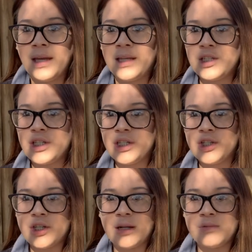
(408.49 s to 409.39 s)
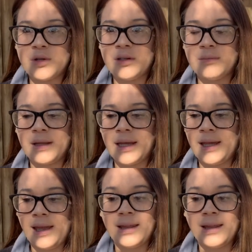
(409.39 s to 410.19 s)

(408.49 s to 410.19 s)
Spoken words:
and she straight up told him like, hey,